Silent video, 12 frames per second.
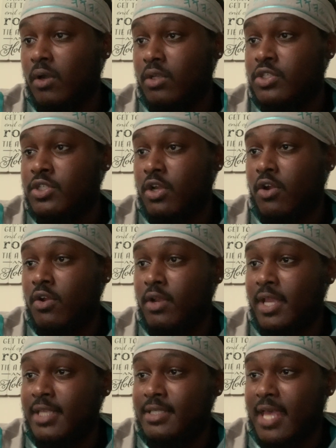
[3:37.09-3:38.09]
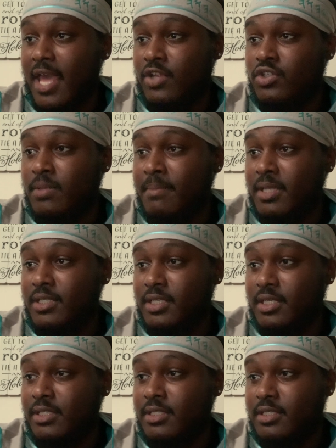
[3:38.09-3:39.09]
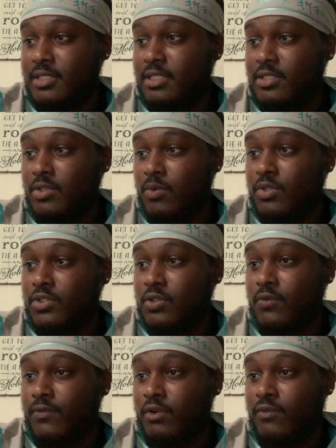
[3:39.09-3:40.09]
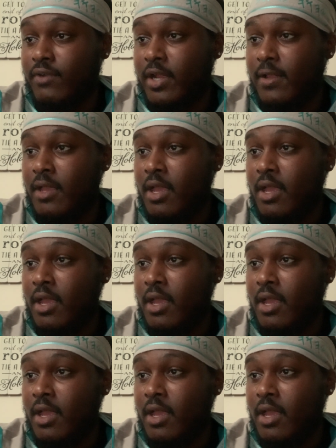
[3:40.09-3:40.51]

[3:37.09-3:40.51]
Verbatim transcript: CERN hints at extra dimensions, just so on and so forth, right?